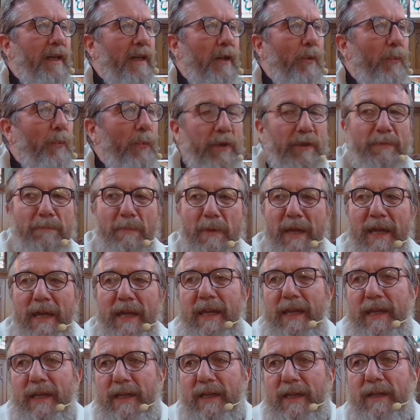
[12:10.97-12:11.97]
with
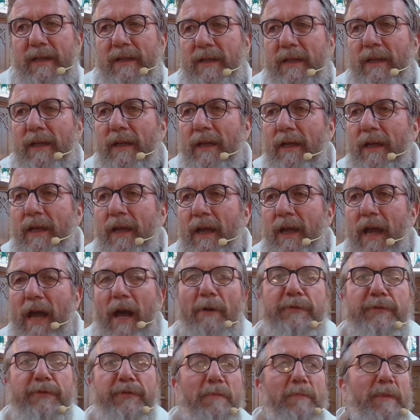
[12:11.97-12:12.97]
me,
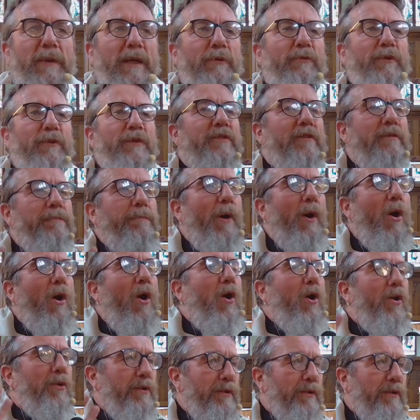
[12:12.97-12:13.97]
after me,
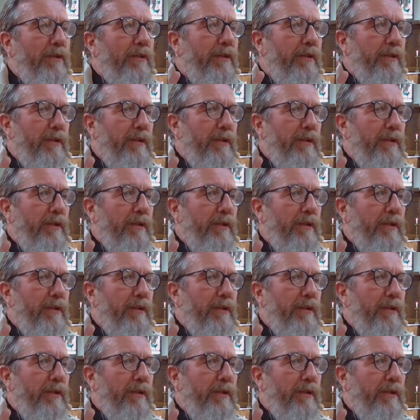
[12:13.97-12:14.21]
respond